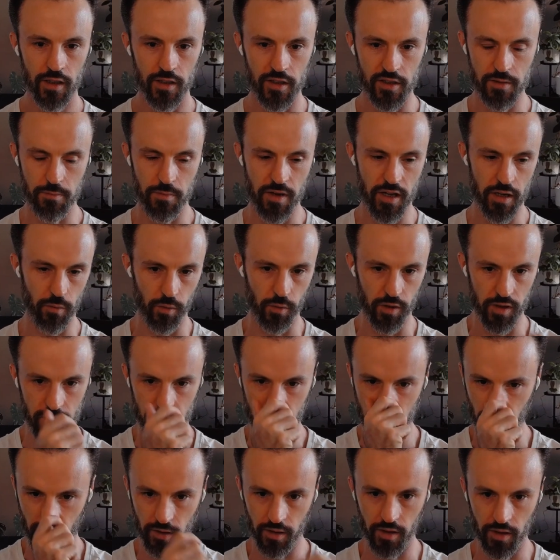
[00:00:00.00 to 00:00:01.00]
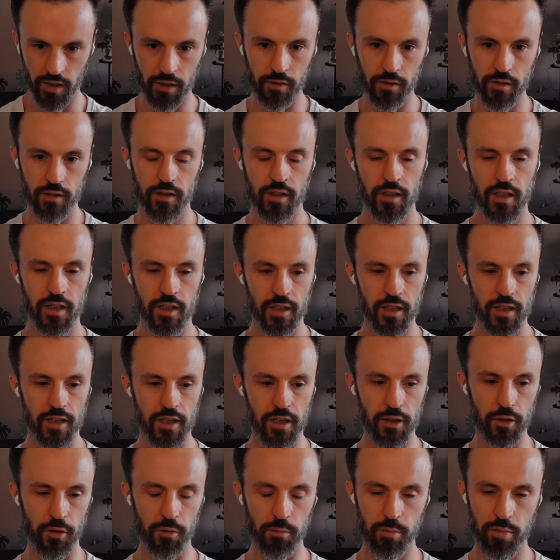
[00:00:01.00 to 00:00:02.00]
Doesn't matter what he's doing.
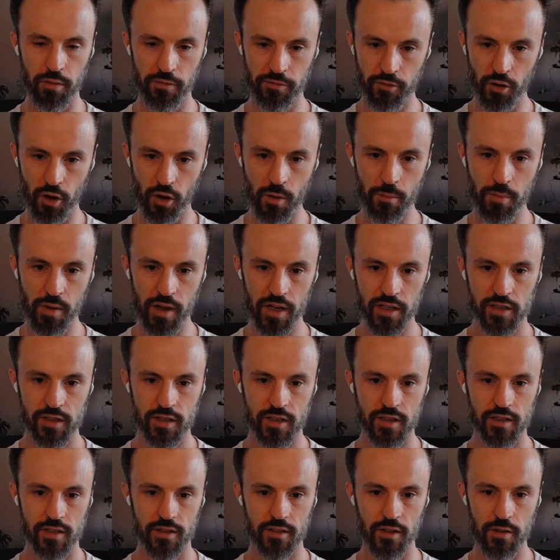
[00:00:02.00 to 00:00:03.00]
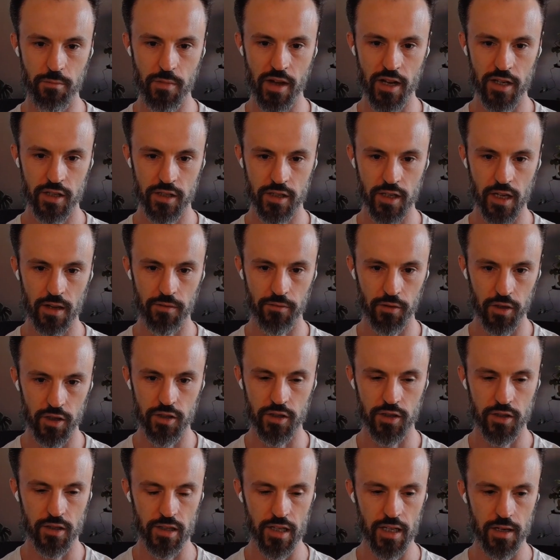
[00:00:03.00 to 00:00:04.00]
He'll perform best on match day. We
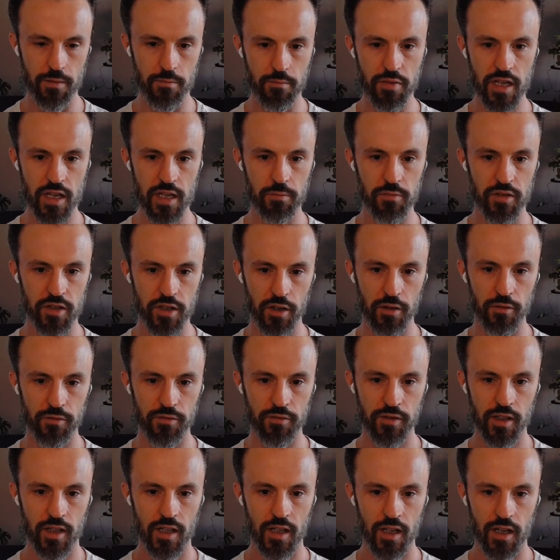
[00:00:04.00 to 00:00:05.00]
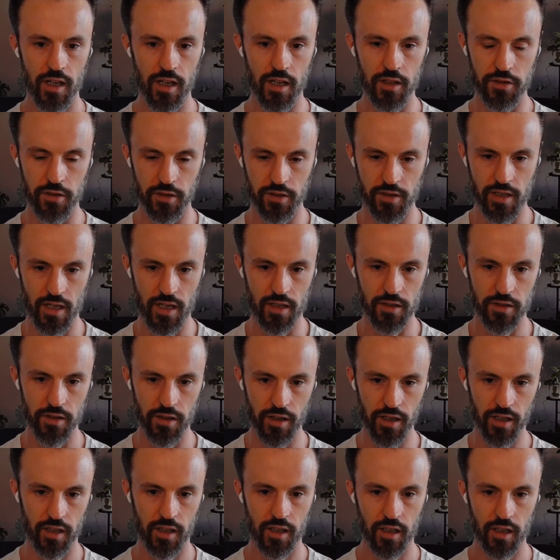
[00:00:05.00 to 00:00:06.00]
just let him be himself. And it sounds
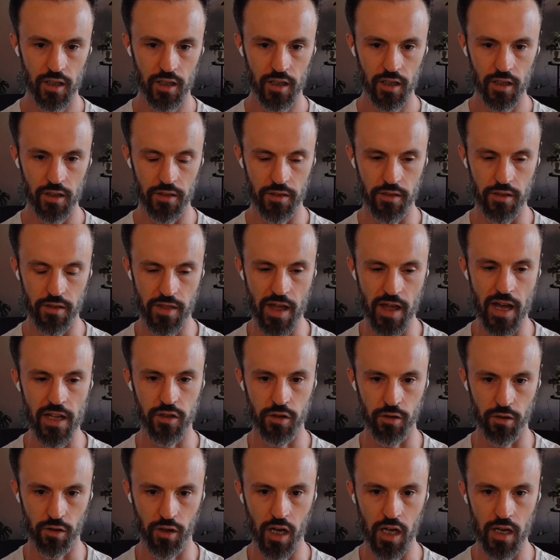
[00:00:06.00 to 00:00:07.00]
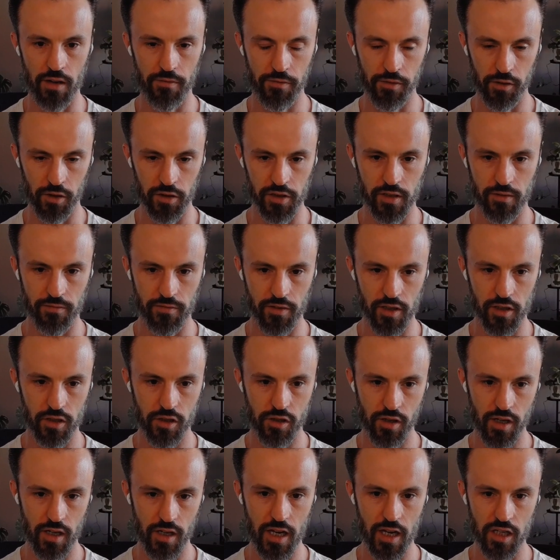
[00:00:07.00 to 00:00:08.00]
like that's your kind of philosophy, is
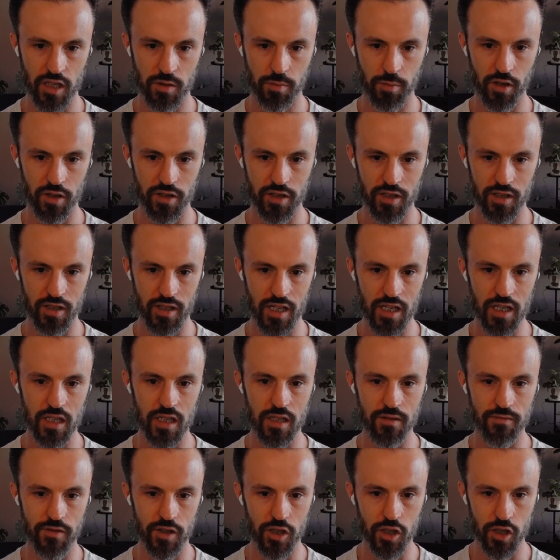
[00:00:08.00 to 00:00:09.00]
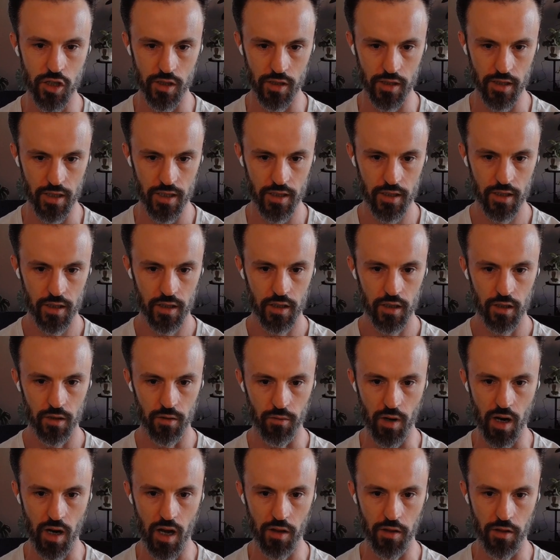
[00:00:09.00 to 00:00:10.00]
treat each person individually
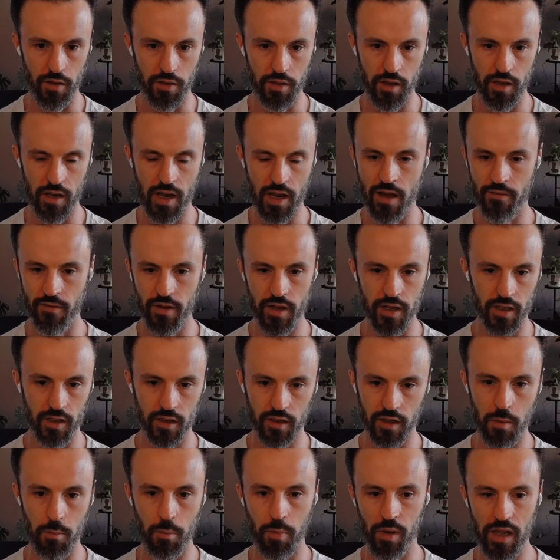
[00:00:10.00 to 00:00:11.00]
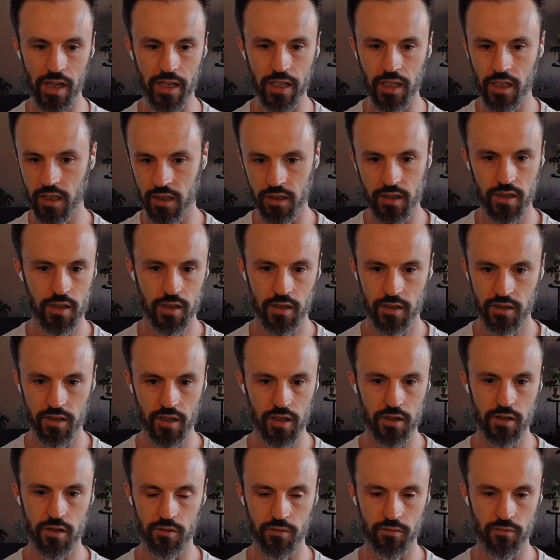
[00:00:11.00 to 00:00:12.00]
rather than having a blanket
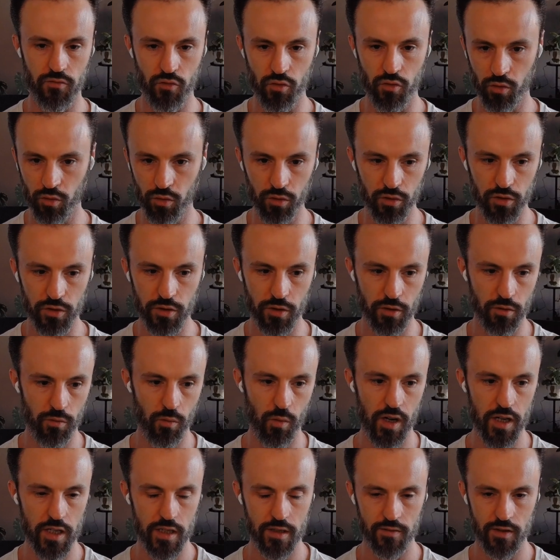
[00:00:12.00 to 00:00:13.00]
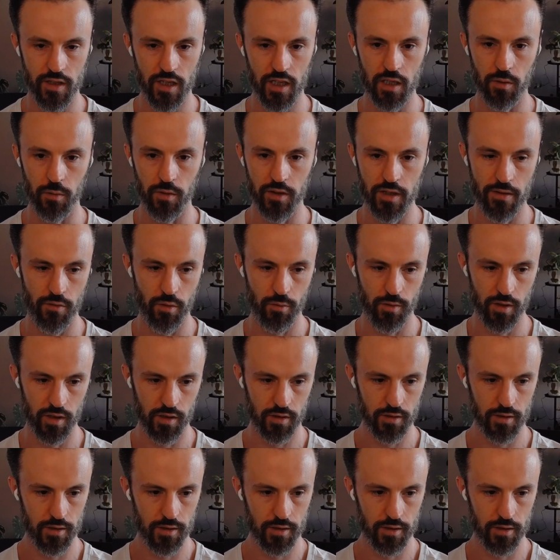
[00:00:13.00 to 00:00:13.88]
set of rules or ways of dealing with everyone.